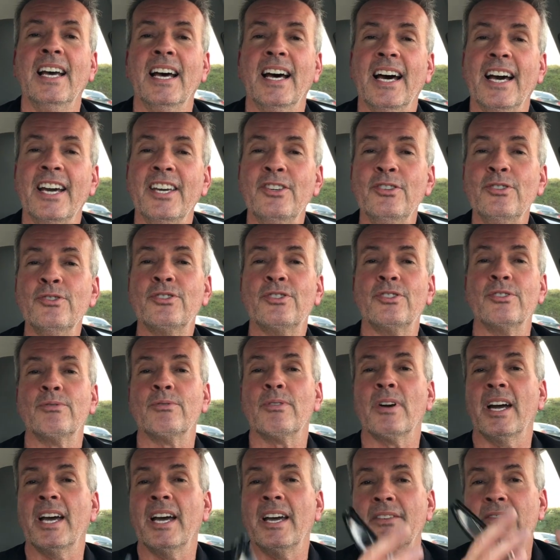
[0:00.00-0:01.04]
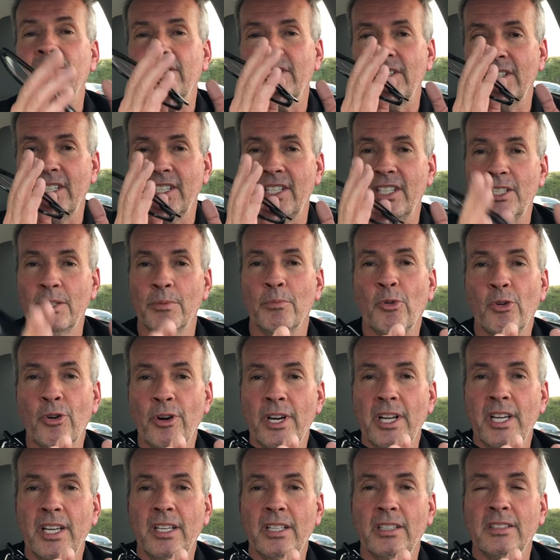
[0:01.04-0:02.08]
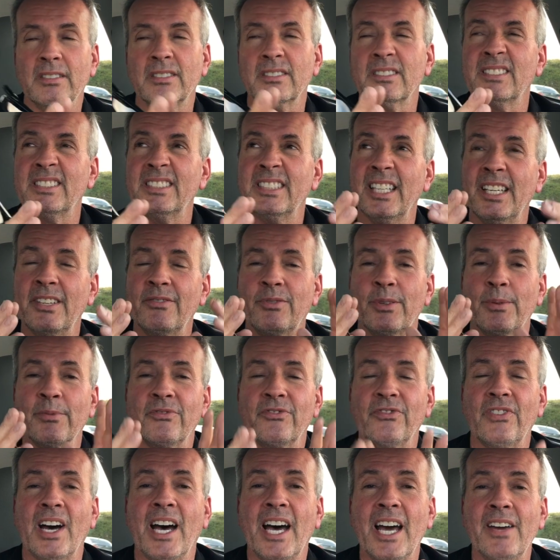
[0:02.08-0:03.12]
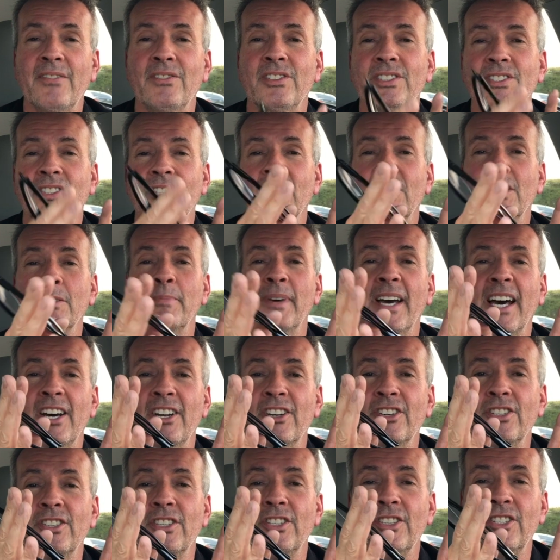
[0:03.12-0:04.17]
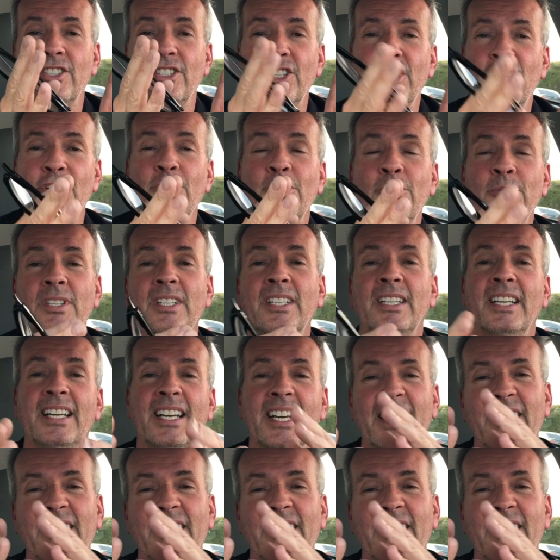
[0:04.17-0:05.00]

I used to drive in the morning, say from five until about noon.